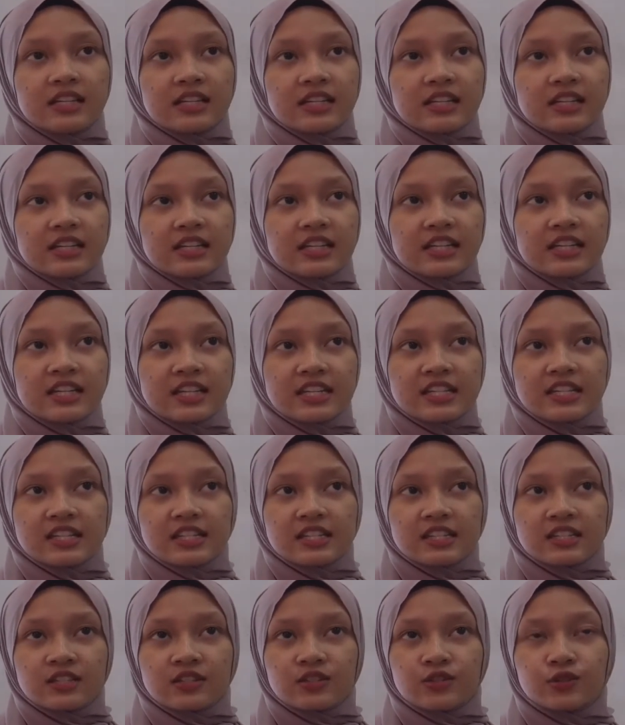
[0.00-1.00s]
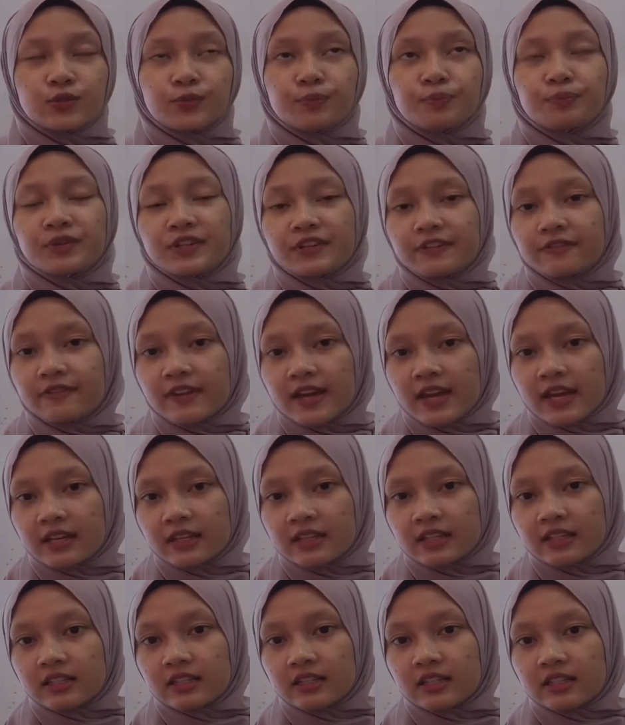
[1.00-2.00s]
it is to
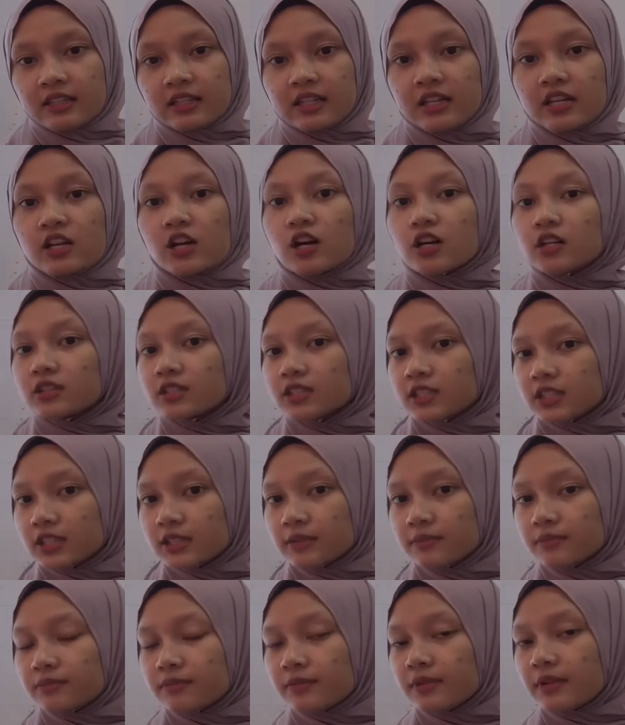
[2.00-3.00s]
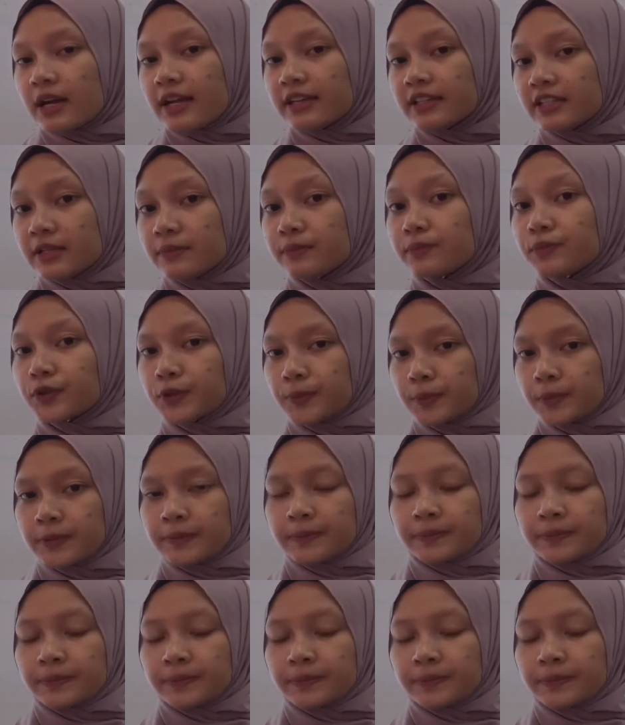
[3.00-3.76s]
prevent the long-term writing problem.